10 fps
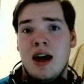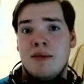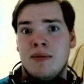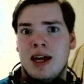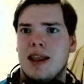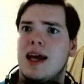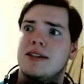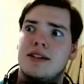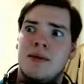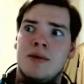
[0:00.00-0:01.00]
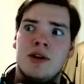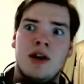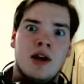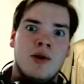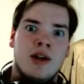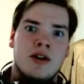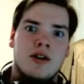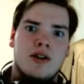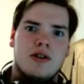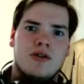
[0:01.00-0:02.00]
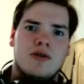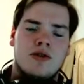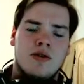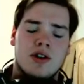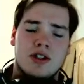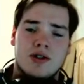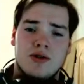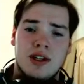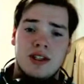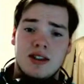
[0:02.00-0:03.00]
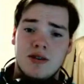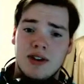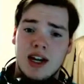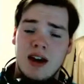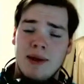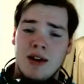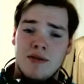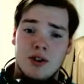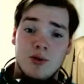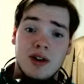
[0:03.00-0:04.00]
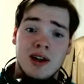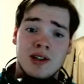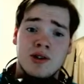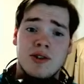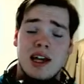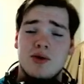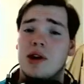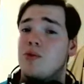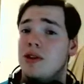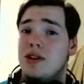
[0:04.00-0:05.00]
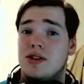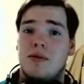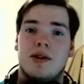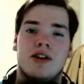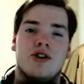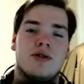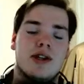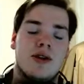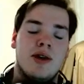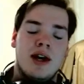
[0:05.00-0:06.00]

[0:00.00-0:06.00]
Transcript: like last summer when Gold Crystal and Silver came out on Virtual Console. That's when I really started playing Johto.